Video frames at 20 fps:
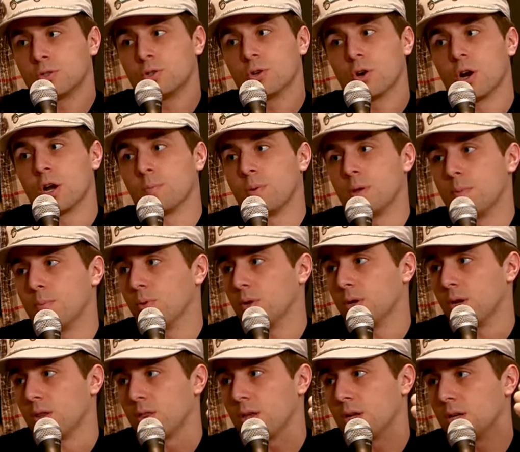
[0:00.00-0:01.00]
drawing people
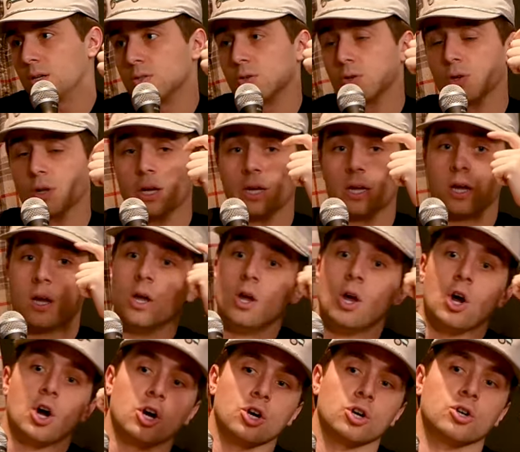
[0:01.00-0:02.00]
into things, or like
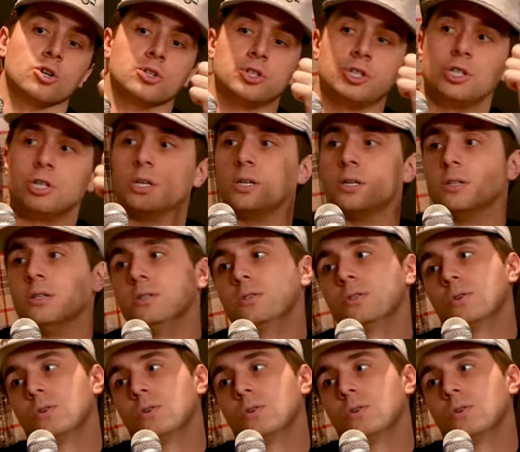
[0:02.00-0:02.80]
urgent,